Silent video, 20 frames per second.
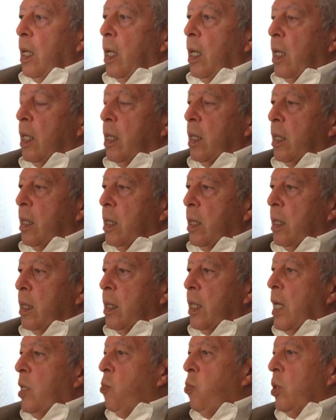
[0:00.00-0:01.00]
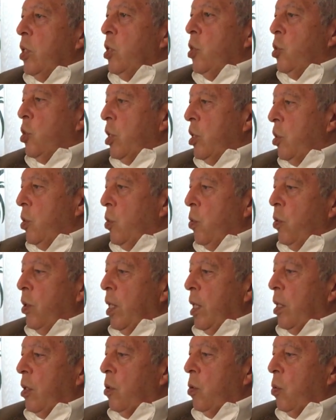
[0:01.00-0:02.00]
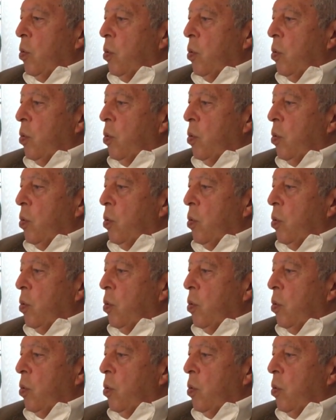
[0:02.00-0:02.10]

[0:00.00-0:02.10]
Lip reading: And that wasn't just unique